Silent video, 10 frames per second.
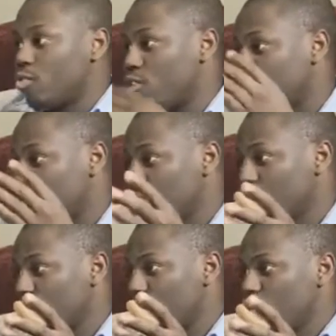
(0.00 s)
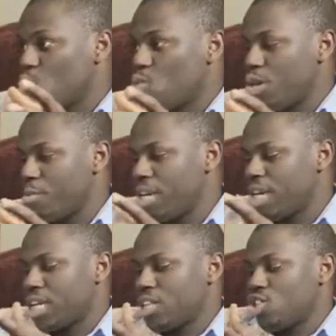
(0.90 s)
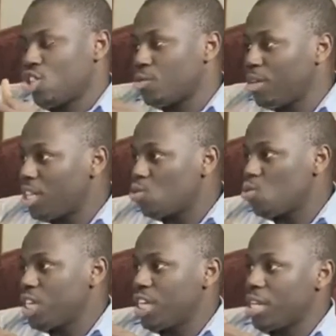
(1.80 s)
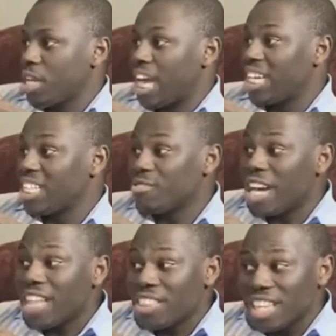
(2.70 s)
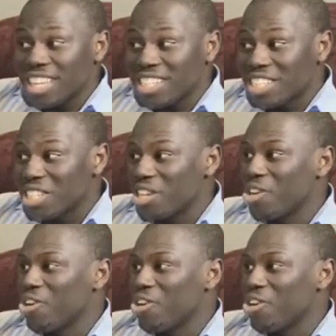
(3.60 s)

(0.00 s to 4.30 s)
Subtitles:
us, we make judgment, we identify things